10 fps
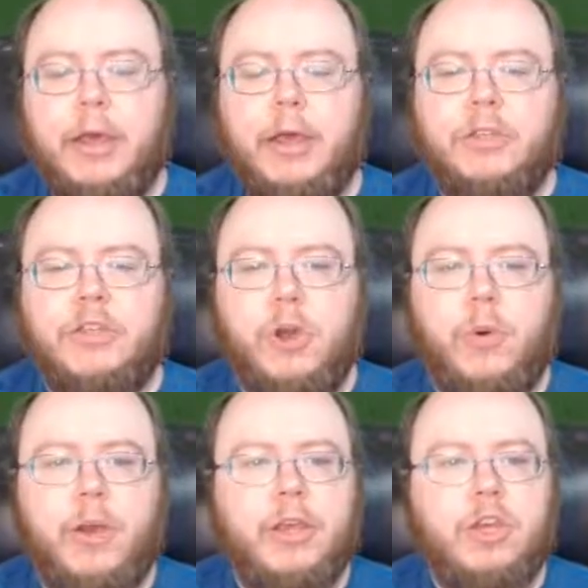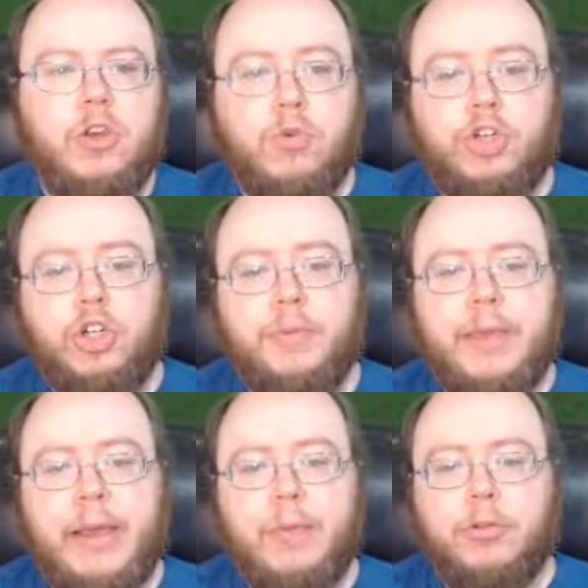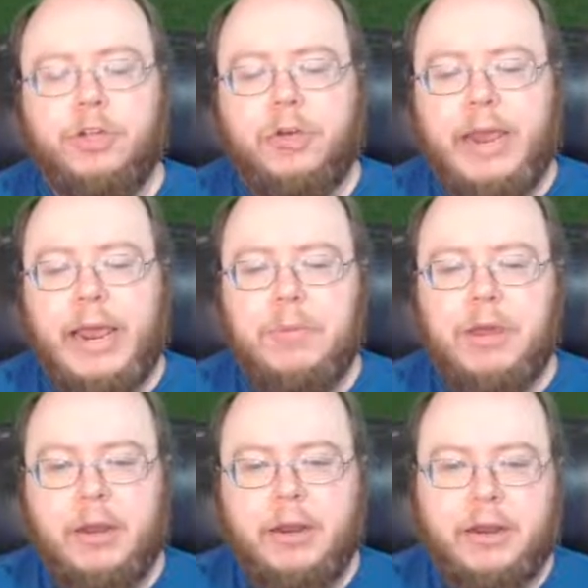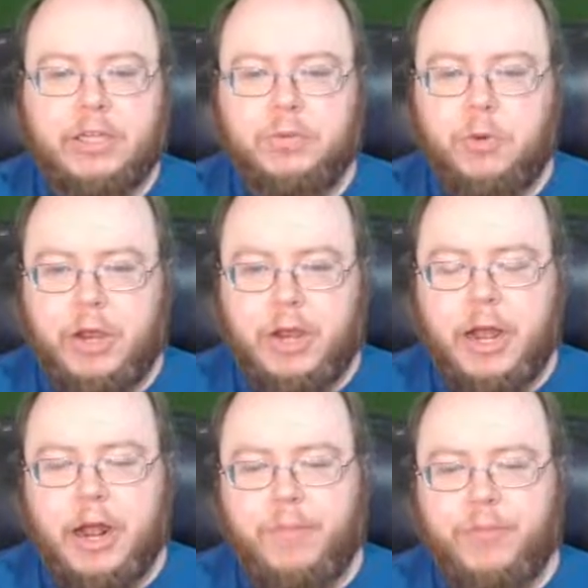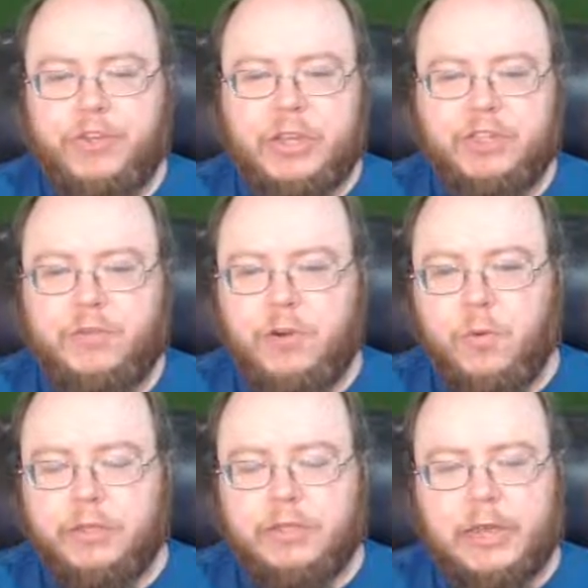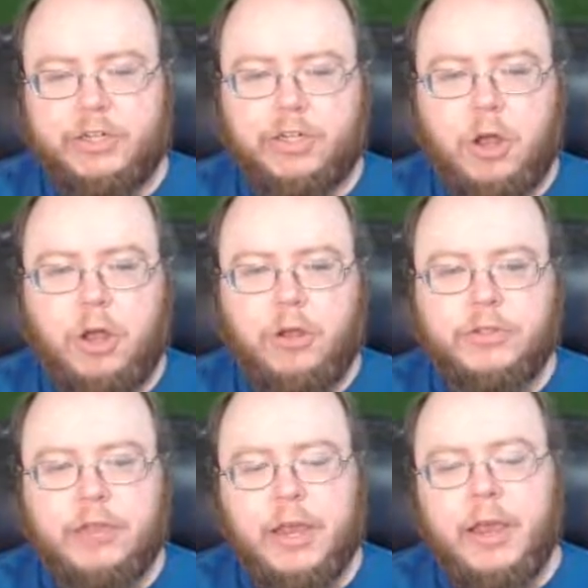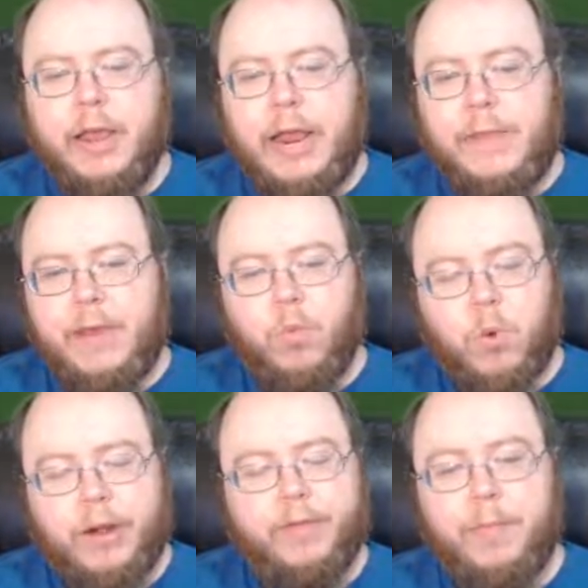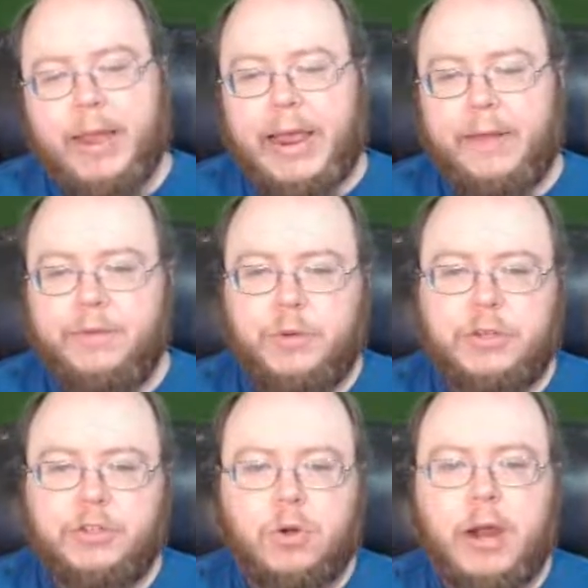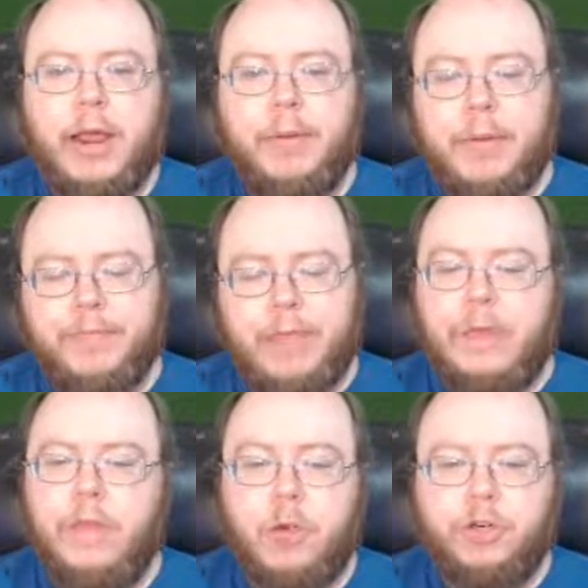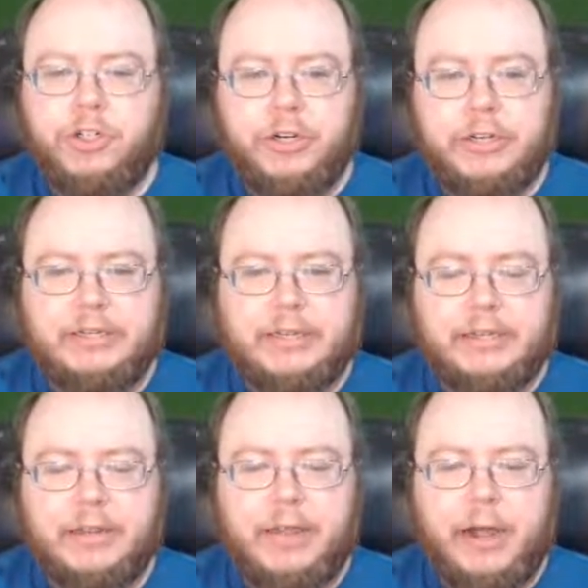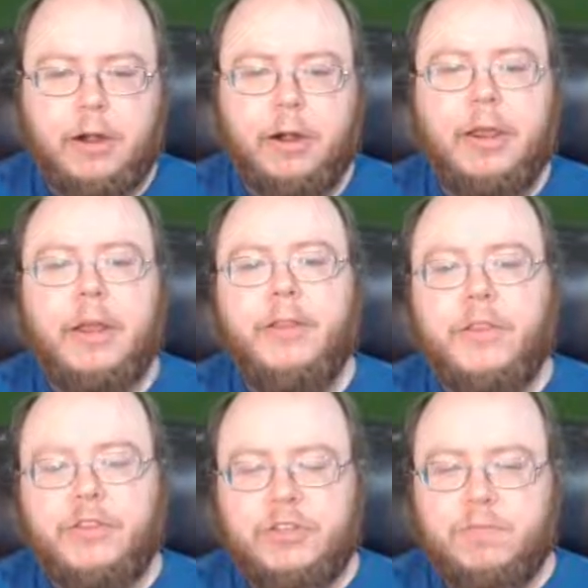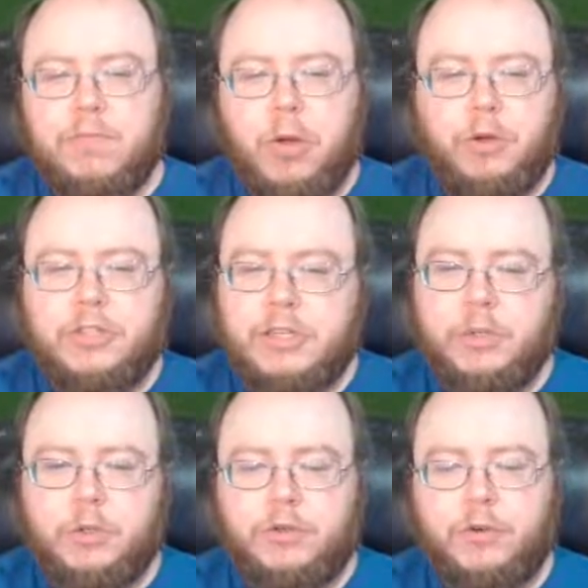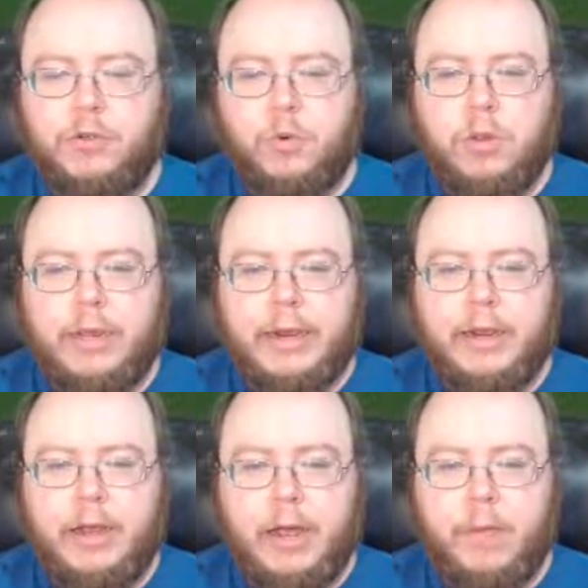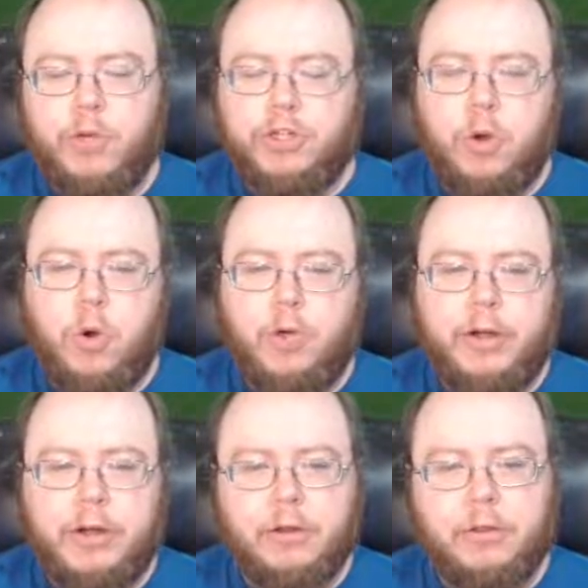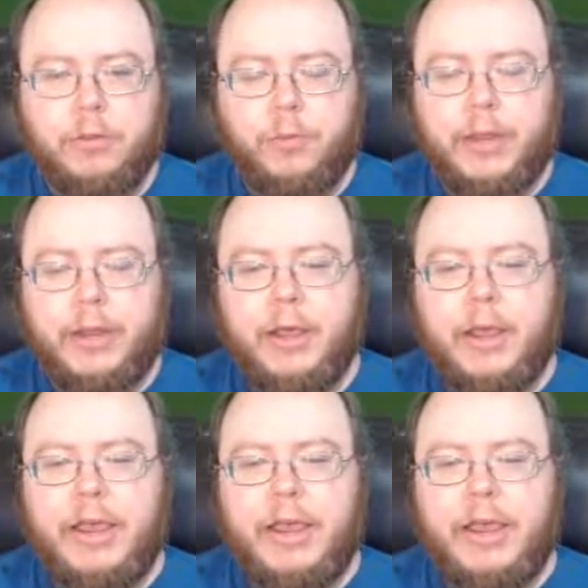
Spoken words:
So you should be able to go to api.nexmo.com/v1/calls and then whatever paths we describe, and those should exist there. This is mostly used for tooling, which I'll go over here in a little bit.